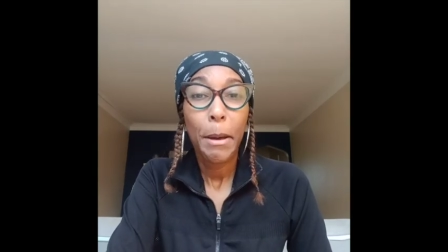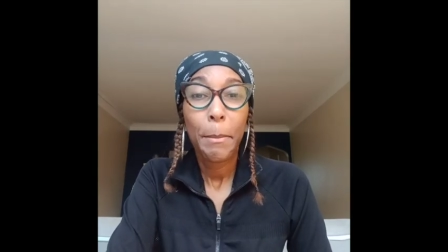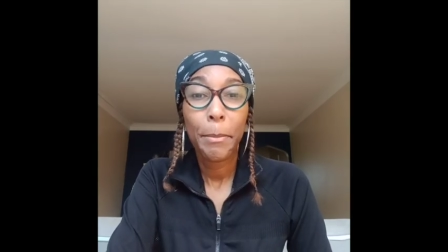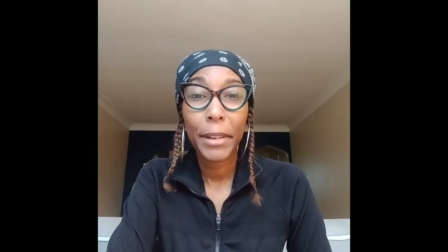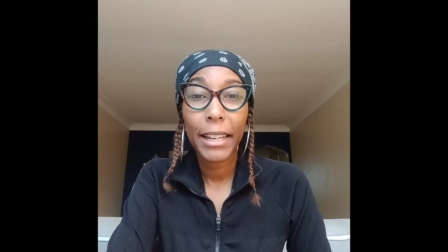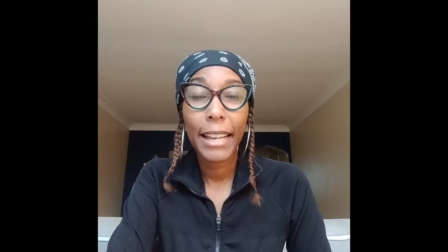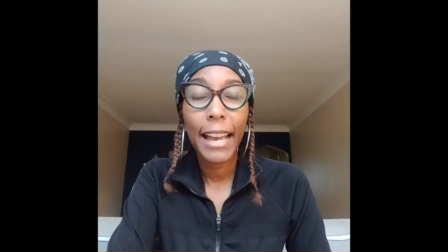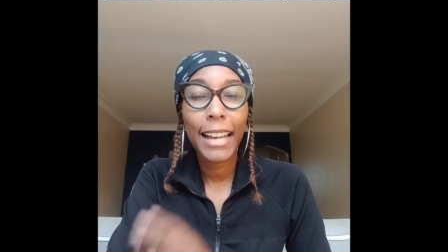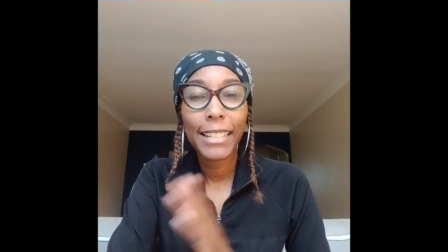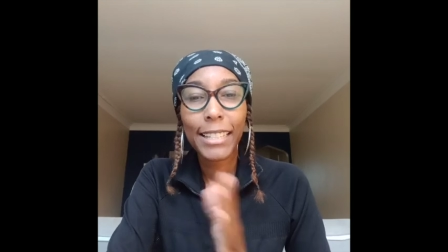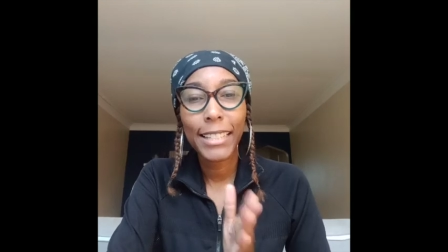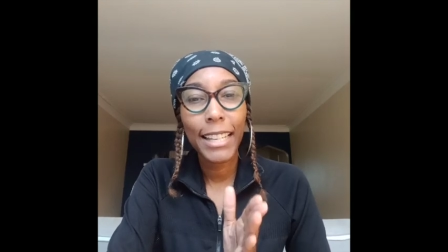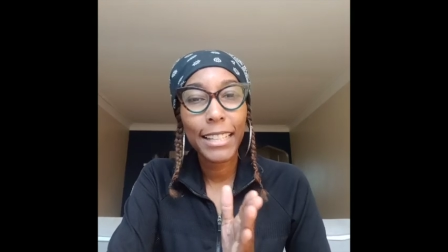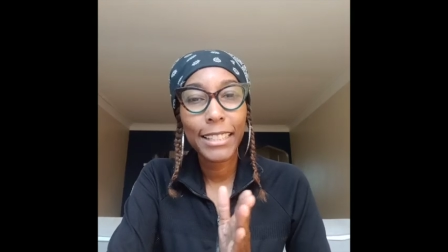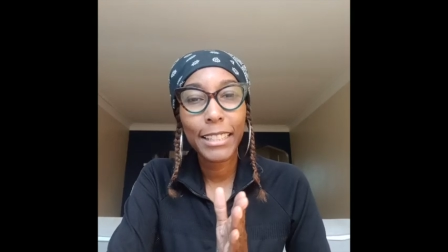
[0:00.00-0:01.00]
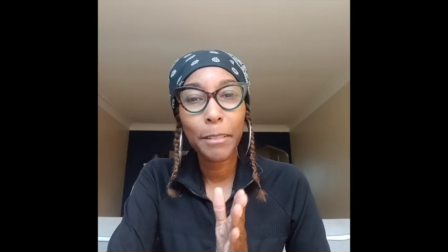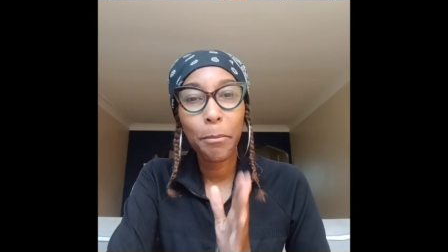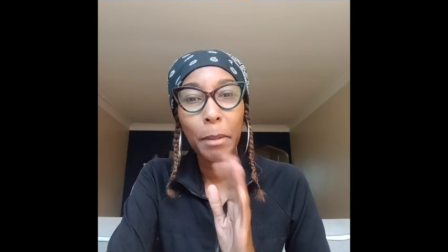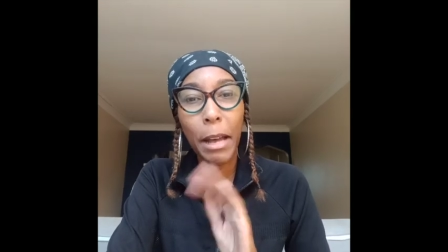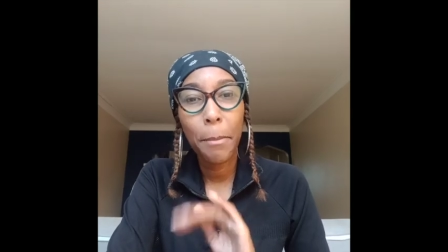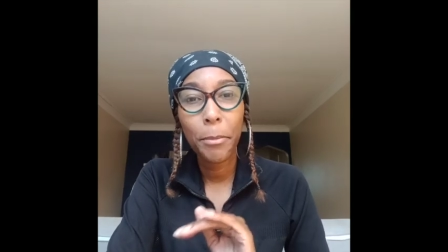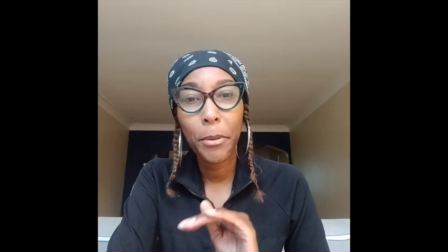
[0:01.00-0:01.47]
But I just had to
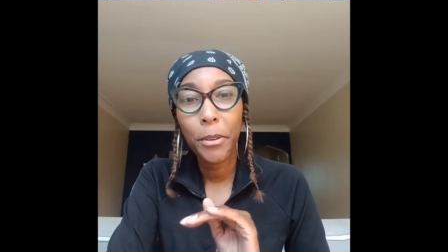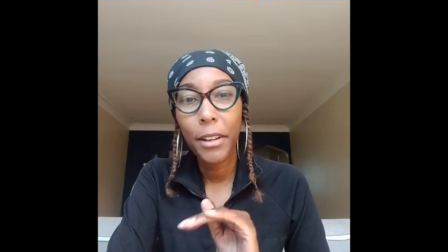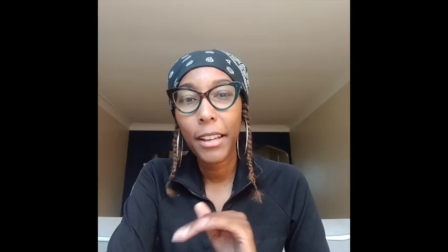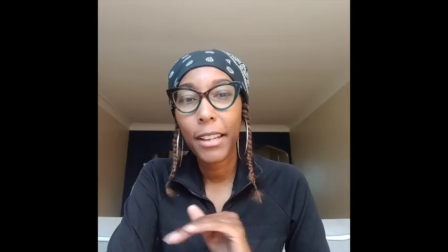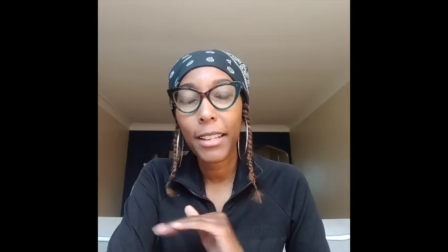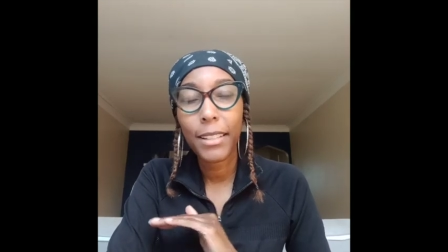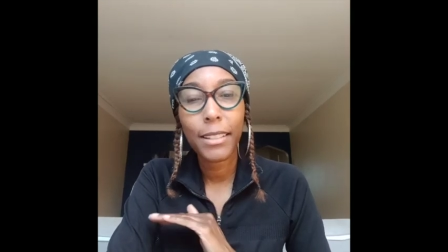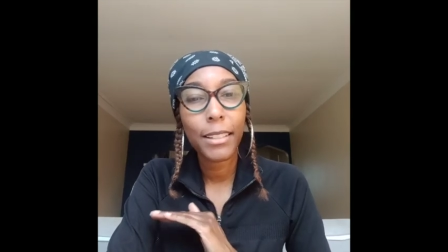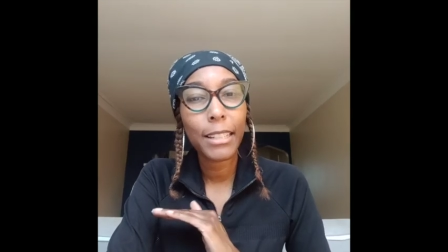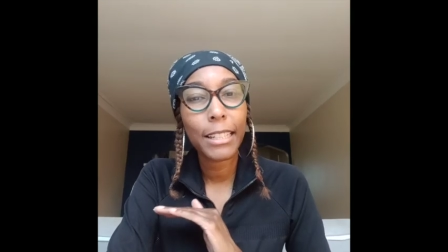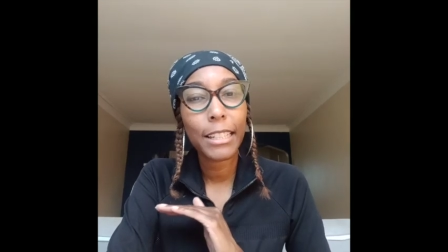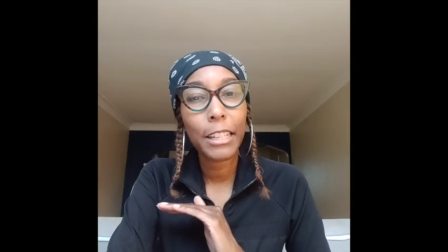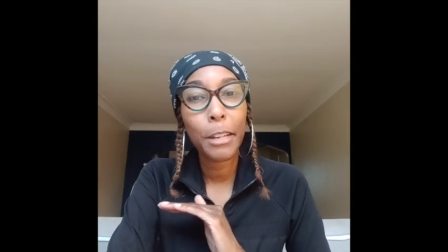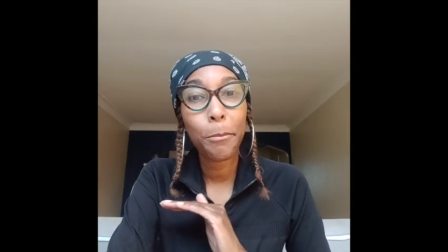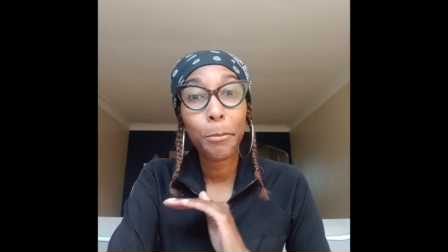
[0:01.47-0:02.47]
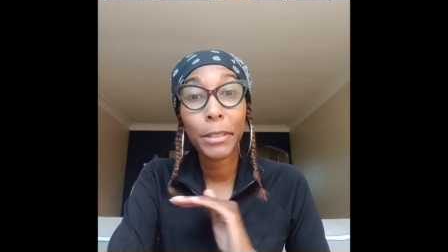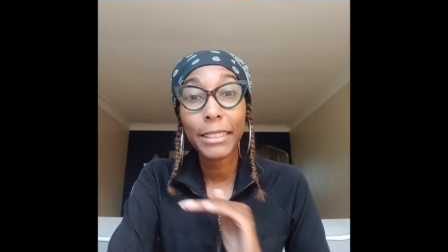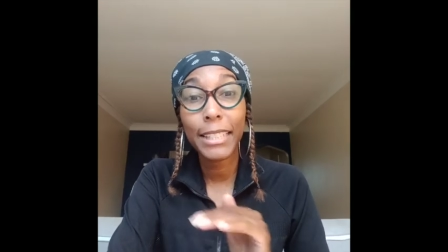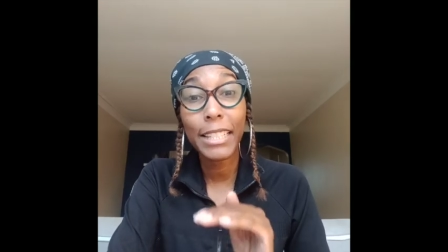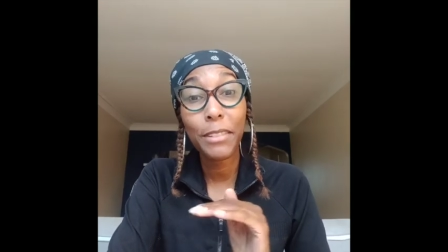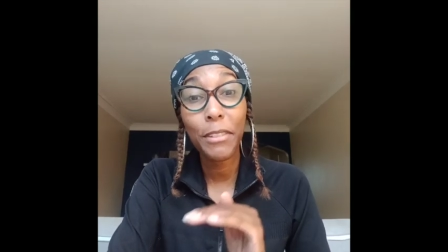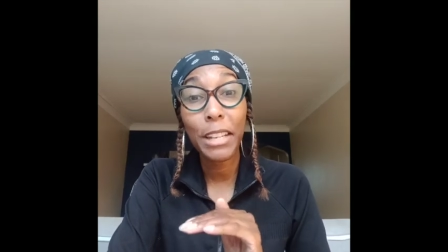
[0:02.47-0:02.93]
pop on and put
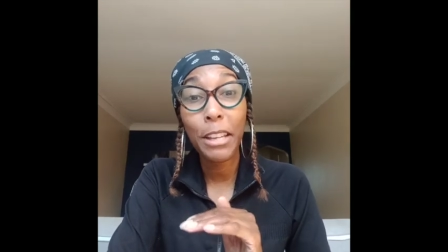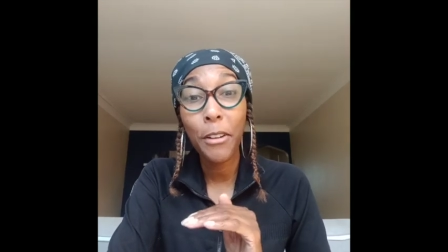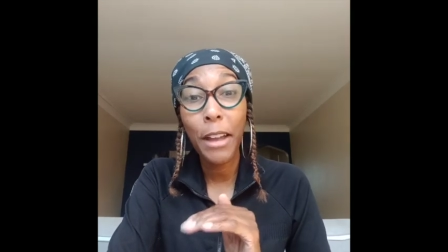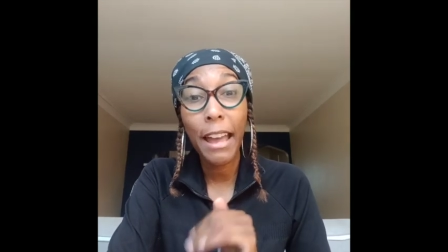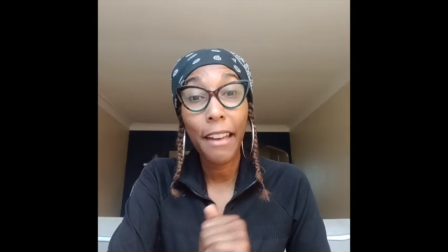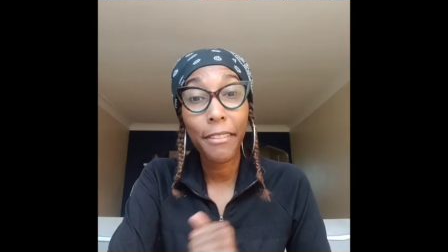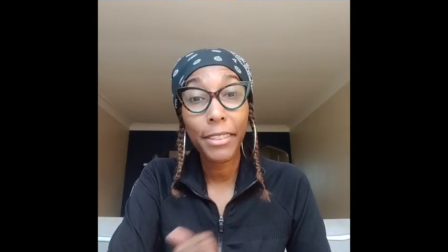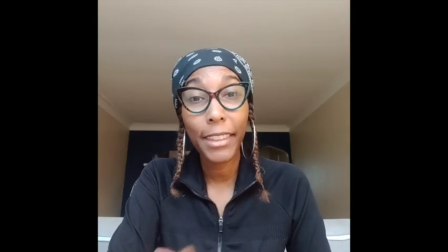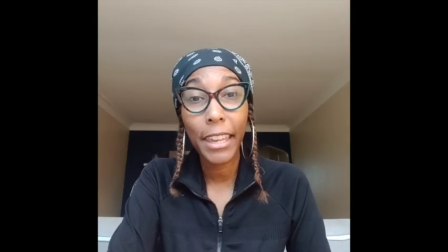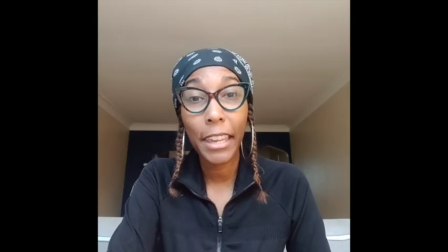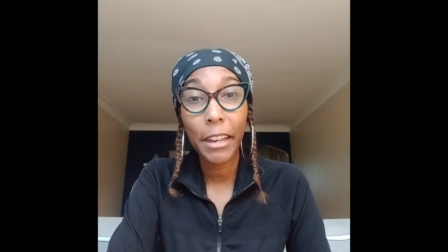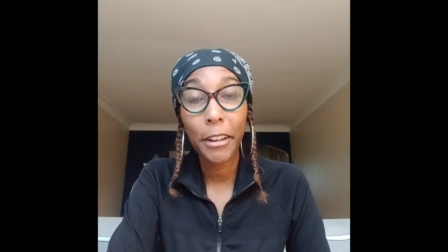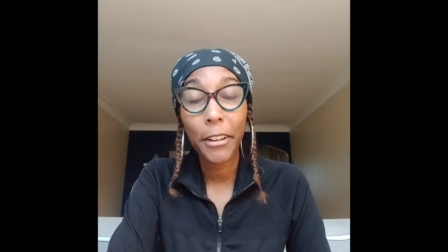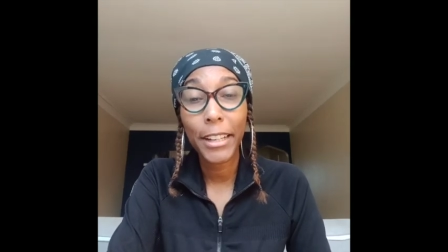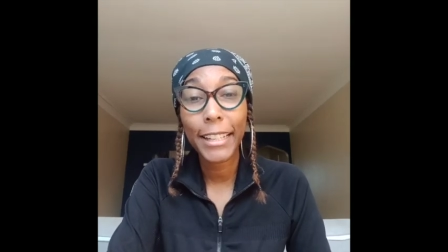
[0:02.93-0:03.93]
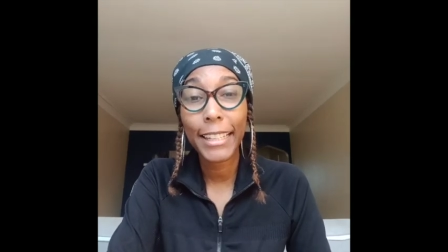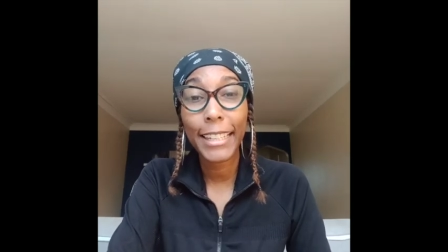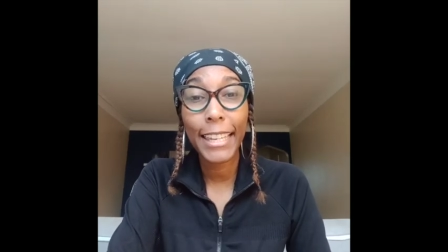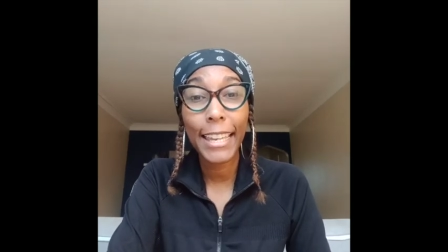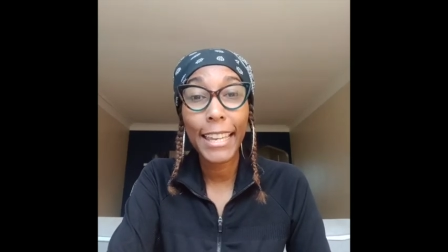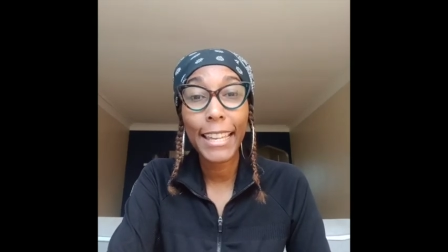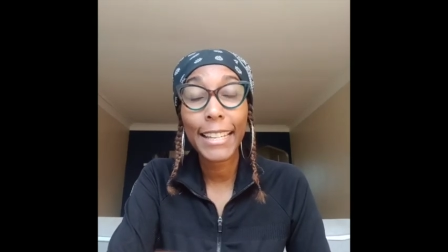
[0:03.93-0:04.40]
this video out there.
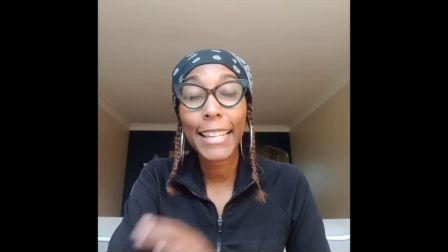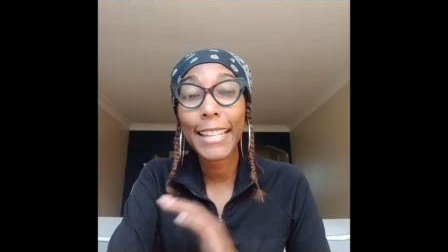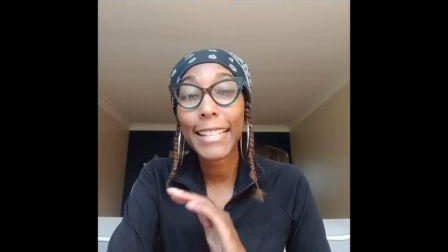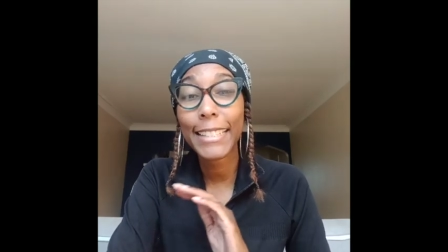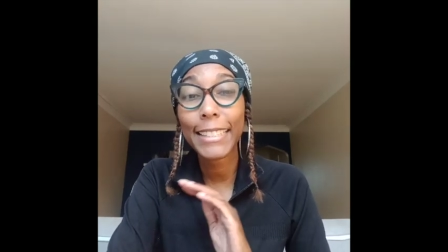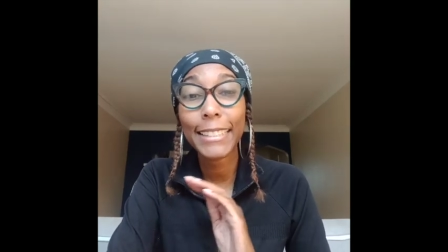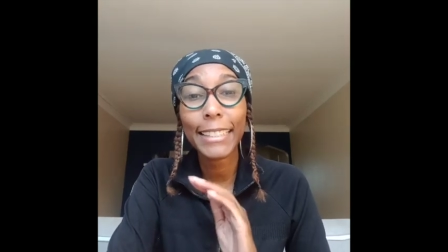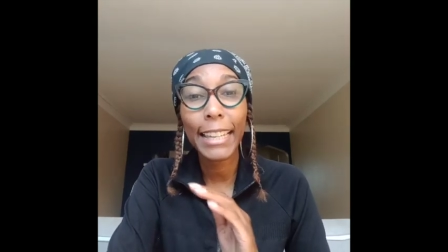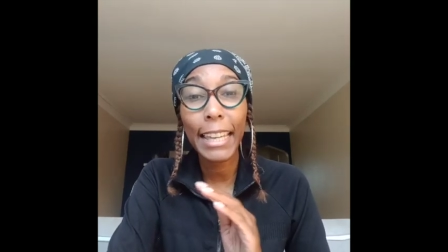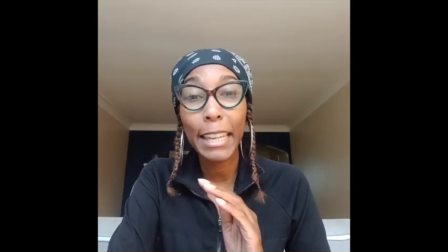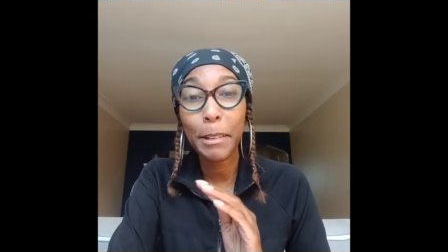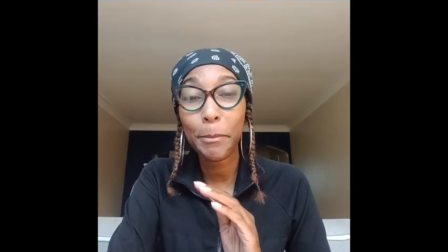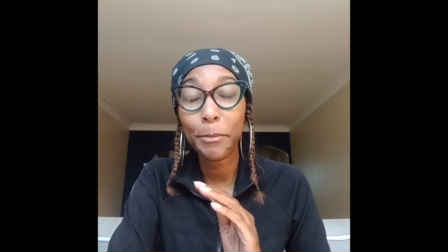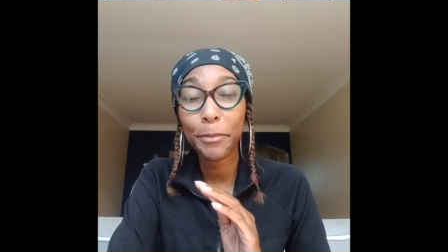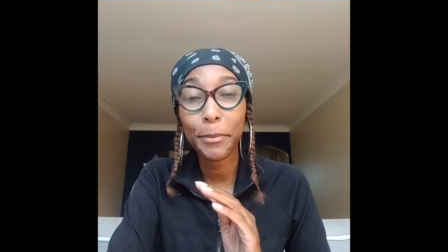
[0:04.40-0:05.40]
Again, it's late,